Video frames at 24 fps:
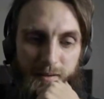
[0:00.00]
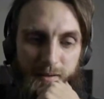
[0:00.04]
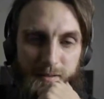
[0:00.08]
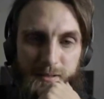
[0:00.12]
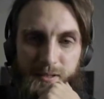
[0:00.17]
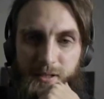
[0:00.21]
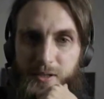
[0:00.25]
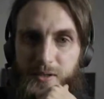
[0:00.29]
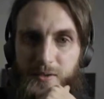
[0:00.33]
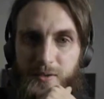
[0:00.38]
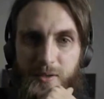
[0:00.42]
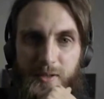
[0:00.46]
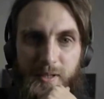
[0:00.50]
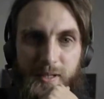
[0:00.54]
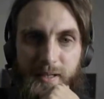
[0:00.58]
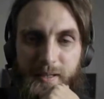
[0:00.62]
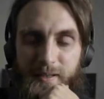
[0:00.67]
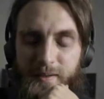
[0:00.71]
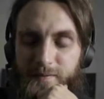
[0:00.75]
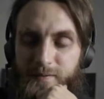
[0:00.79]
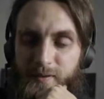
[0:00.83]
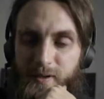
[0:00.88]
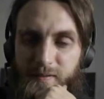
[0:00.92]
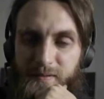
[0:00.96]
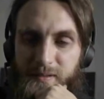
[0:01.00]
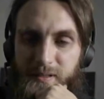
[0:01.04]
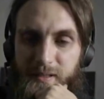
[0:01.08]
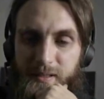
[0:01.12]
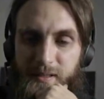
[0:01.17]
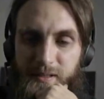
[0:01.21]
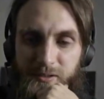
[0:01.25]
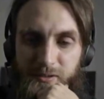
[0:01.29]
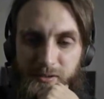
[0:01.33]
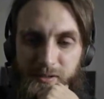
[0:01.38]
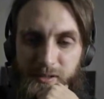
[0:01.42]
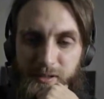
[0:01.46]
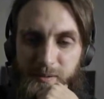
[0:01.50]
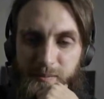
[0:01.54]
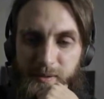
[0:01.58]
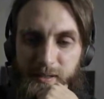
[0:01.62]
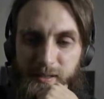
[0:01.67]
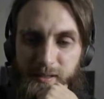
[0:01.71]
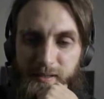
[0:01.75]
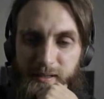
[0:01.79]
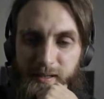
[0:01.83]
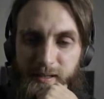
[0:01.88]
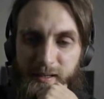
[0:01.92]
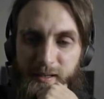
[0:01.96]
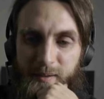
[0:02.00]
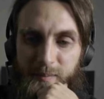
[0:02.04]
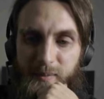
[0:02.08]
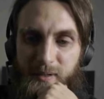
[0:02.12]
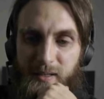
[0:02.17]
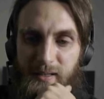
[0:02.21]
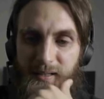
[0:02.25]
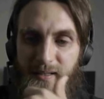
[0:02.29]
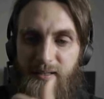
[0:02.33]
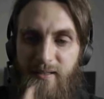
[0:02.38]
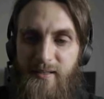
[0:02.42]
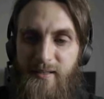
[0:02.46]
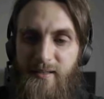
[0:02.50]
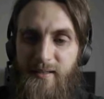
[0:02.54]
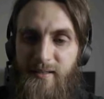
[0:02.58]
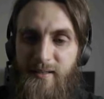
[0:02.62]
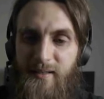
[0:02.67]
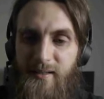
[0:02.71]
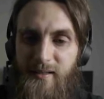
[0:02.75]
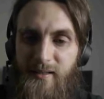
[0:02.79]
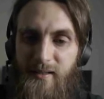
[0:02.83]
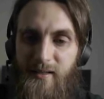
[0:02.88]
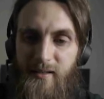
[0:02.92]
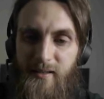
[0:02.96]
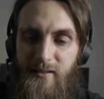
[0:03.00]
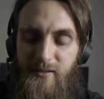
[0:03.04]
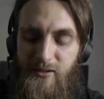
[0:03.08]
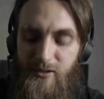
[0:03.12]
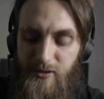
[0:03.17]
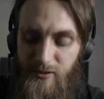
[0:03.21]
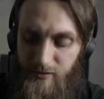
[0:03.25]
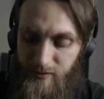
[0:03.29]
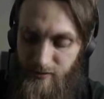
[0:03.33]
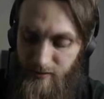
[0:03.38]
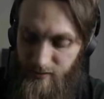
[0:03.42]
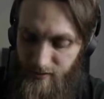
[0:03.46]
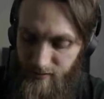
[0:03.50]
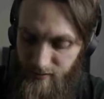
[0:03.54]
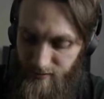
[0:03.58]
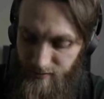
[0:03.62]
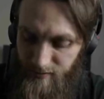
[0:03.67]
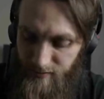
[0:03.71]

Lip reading: to get involved in interest, man. And I'm like, dude,